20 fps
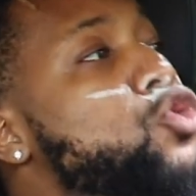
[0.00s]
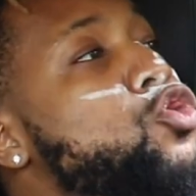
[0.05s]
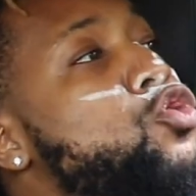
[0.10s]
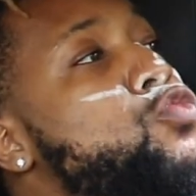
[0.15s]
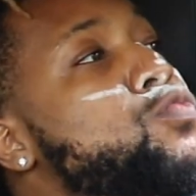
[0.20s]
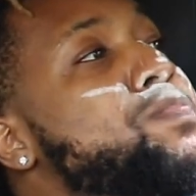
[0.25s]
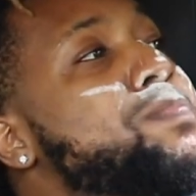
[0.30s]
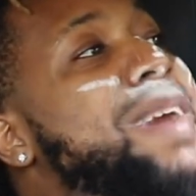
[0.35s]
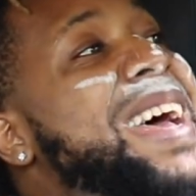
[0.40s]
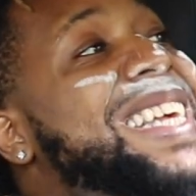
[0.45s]

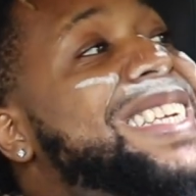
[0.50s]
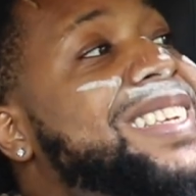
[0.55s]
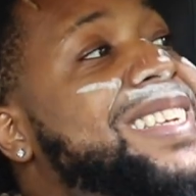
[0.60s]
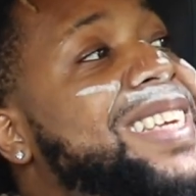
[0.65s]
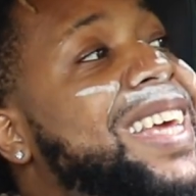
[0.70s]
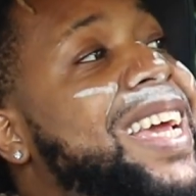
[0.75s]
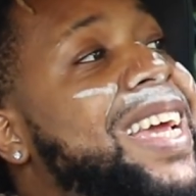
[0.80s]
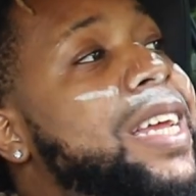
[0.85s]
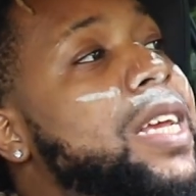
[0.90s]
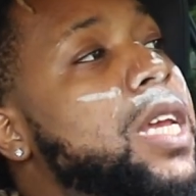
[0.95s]
You real?
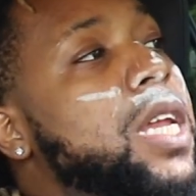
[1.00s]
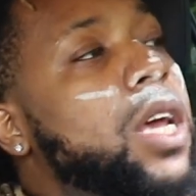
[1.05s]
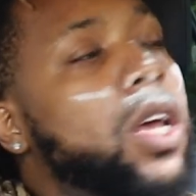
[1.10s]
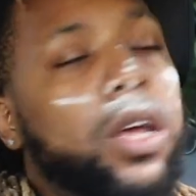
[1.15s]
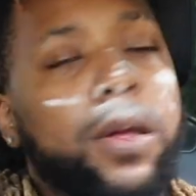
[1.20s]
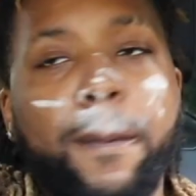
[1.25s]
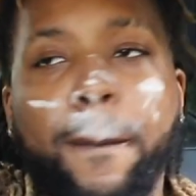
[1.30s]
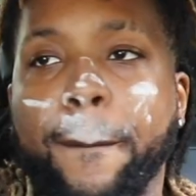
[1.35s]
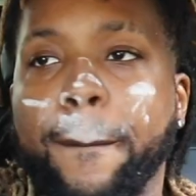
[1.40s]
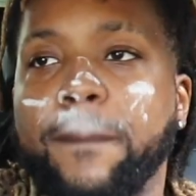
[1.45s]
messing.
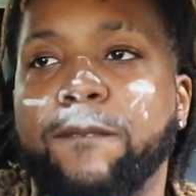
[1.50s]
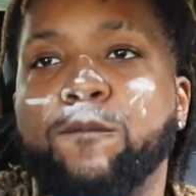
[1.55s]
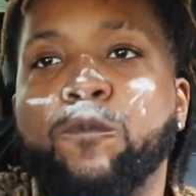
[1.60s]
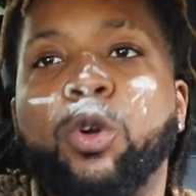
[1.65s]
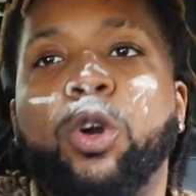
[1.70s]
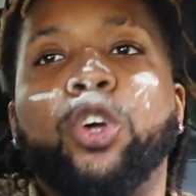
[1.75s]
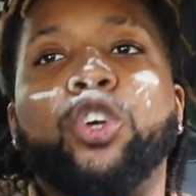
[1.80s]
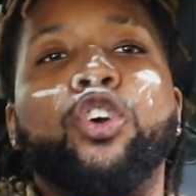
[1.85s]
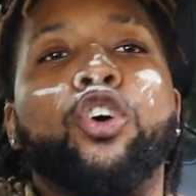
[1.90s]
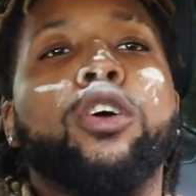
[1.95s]

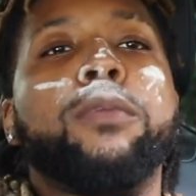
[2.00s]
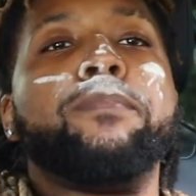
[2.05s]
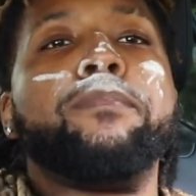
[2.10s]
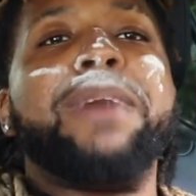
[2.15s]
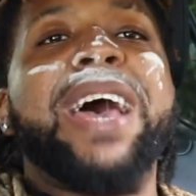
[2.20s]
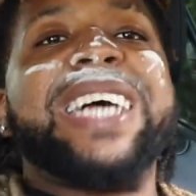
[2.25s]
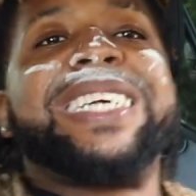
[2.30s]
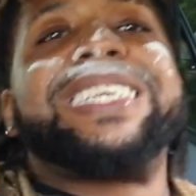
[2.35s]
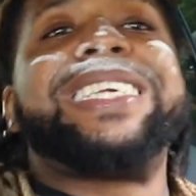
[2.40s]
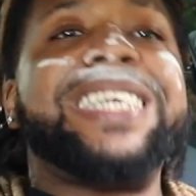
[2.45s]
Okay. You're
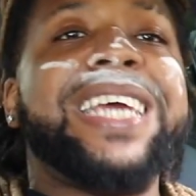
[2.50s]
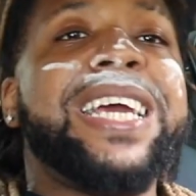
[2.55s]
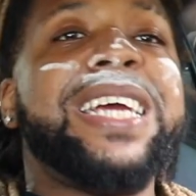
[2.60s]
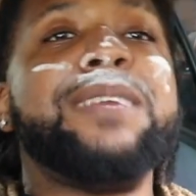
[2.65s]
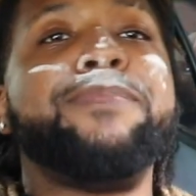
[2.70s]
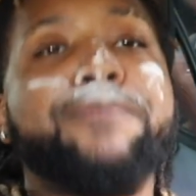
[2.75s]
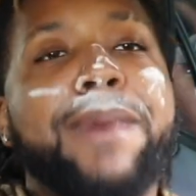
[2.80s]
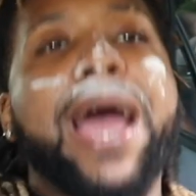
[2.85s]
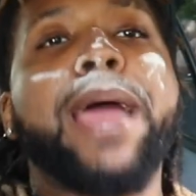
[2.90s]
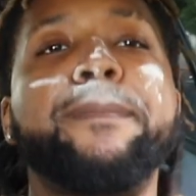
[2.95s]

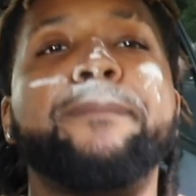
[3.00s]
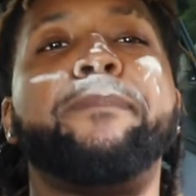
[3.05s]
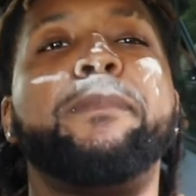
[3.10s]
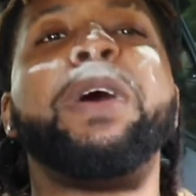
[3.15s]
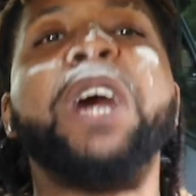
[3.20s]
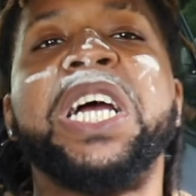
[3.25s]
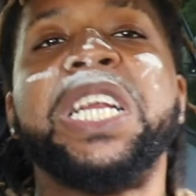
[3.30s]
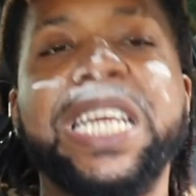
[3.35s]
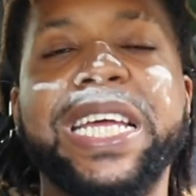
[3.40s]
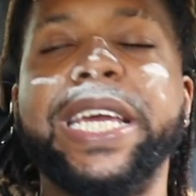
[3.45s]
messing my
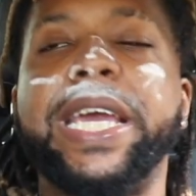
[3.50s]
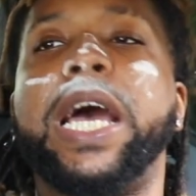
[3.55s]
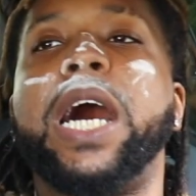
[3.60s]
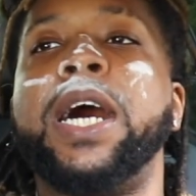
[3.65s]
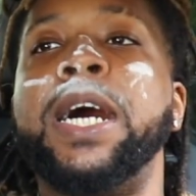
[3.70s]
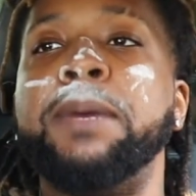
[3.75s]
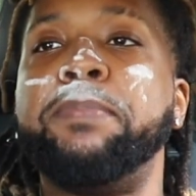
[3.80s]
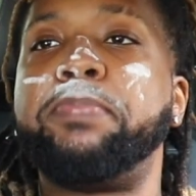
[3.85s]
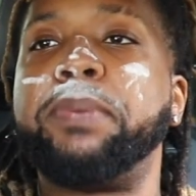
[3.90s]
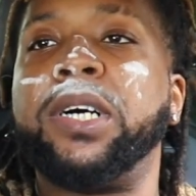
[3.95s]
money up.